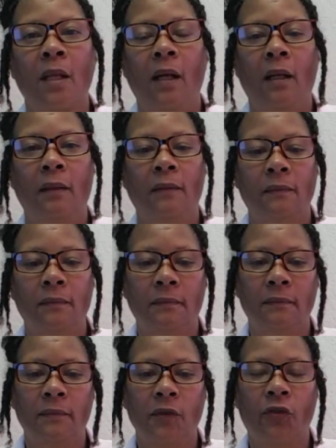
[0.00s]
Um,
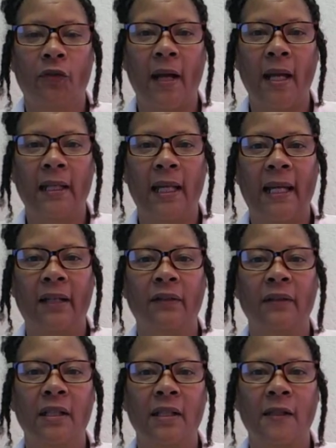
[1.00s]
Cry loud
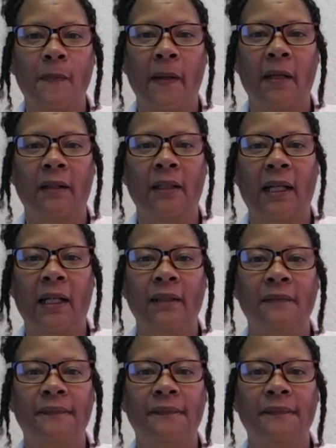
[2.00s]
and spare not.